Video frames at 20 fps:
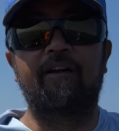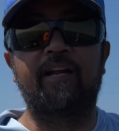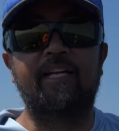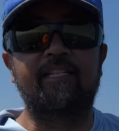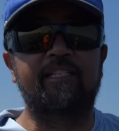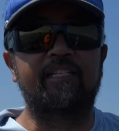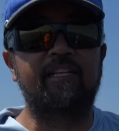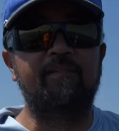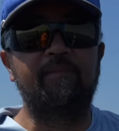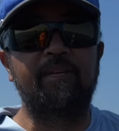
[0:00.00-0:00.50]

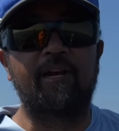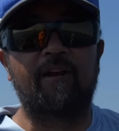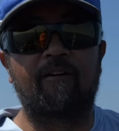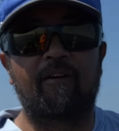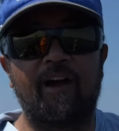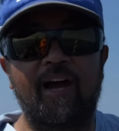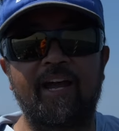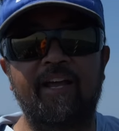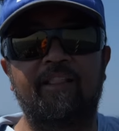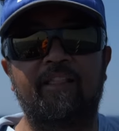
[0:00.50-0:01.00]
That's going to be our
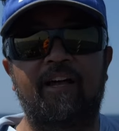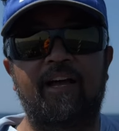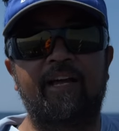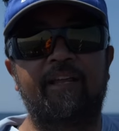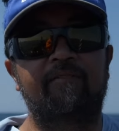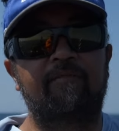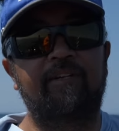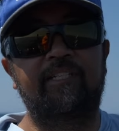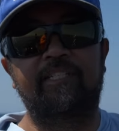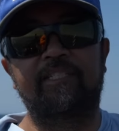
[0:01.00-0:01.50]
high
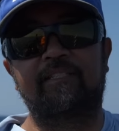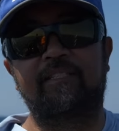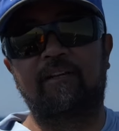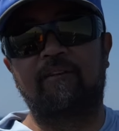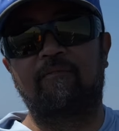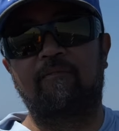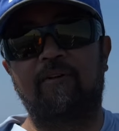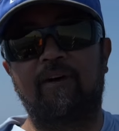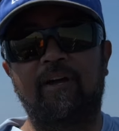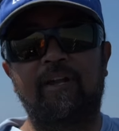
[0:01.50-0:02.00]
line, which is going to
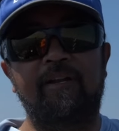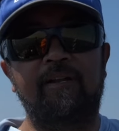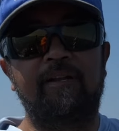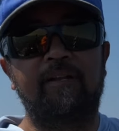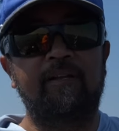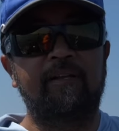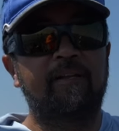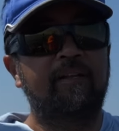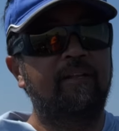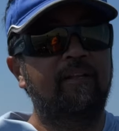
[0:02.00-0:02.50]
run,
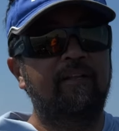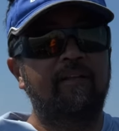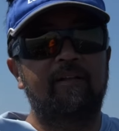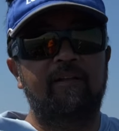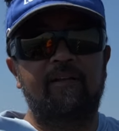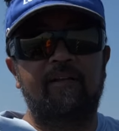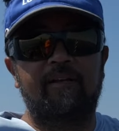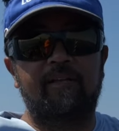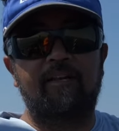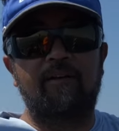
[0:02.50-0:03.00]

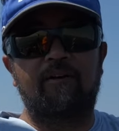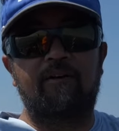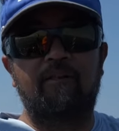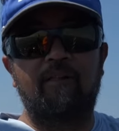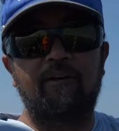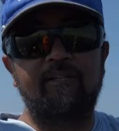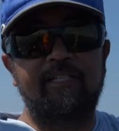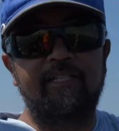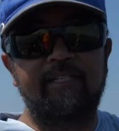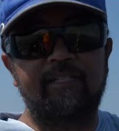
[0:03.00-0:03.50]

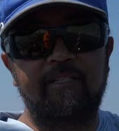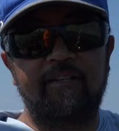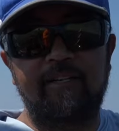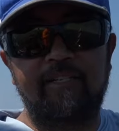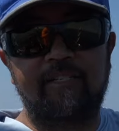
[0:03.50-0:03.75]
closest to the